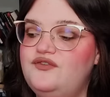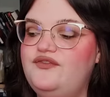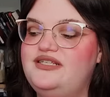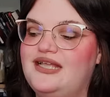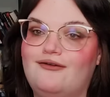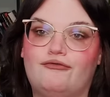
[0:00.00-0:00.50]
of
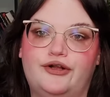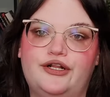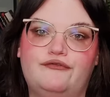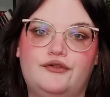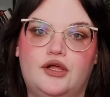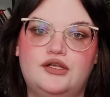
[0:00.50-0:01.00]
these have
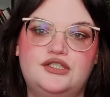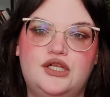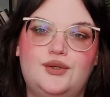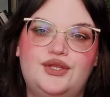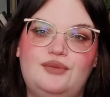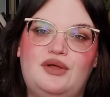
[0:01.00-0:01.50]
reading vlogs
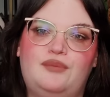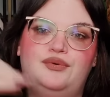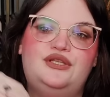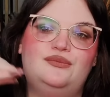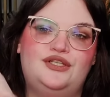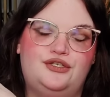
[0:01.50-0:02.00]
along with them. I'll
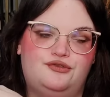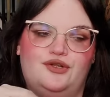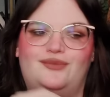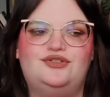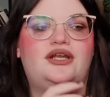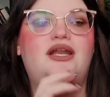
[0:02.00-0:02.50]
put them in the
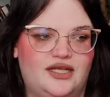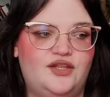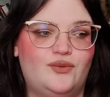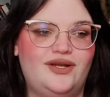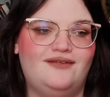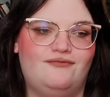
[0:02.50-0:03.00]
description. In
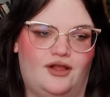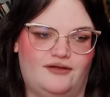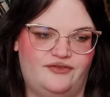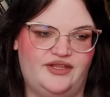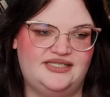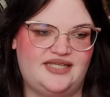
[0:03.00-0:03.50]
the reading
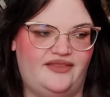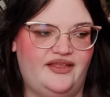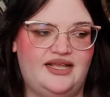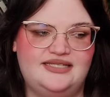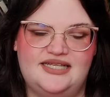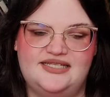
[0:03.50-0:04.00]
vlog for this, I
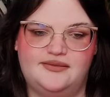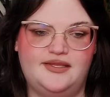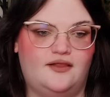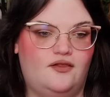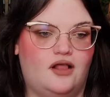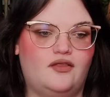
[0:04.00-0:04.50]
think I said
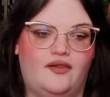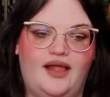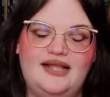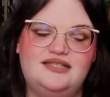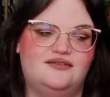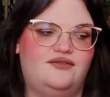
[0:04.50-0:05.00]
something along the
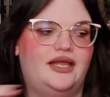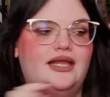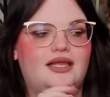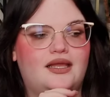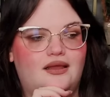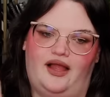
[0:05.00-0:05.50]
lines of
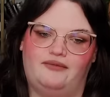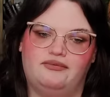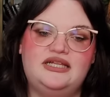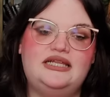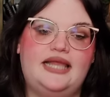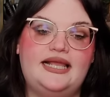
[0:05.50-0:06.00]
like, I
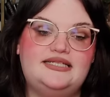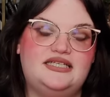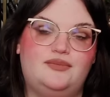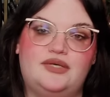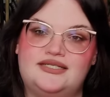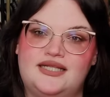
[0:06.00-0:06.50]
really liked
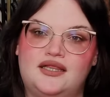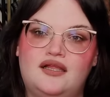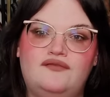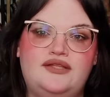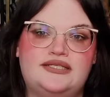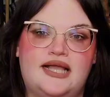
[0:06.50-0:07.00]
it because I
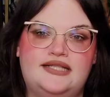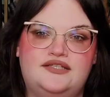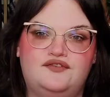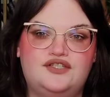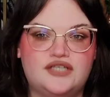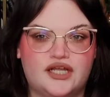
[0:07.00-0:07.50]
love these kinds
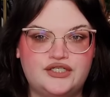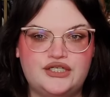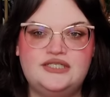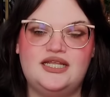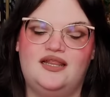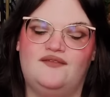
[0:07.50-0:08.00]
of
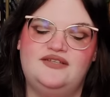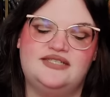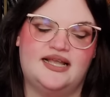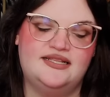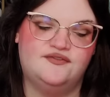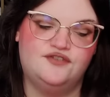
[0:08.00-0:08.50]
discussions. I love these
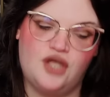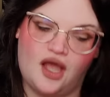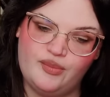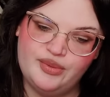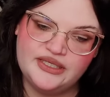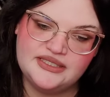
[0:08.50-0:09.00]
kinds of
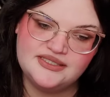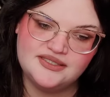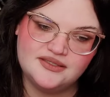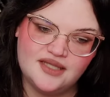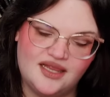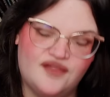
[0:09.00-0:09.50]

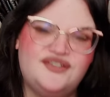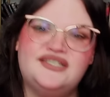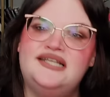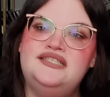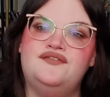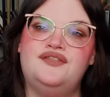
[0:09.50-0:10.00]
topics. I love these
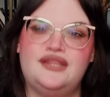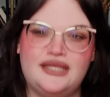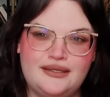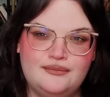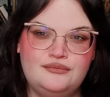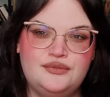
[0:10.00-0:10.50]
kinds of
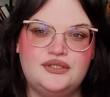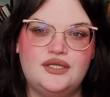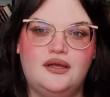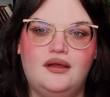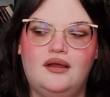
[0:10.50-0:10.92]
themes.